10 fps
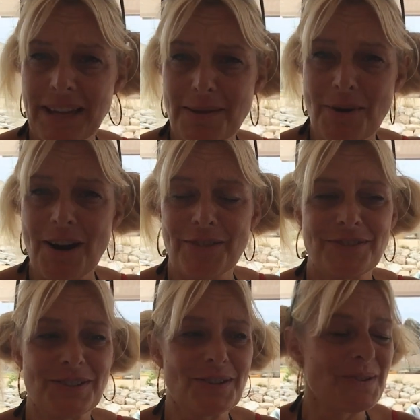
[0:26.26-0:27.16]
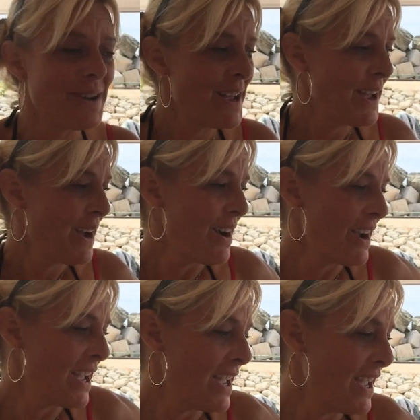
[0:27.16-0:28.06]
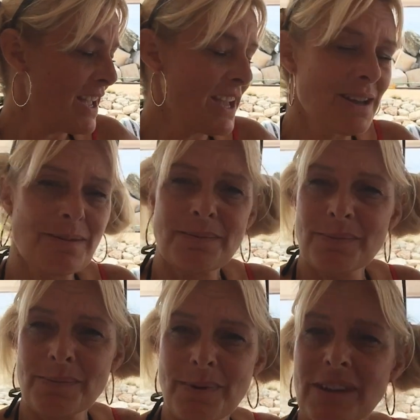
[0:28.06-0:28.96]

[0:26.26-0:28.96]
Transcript: came off so I am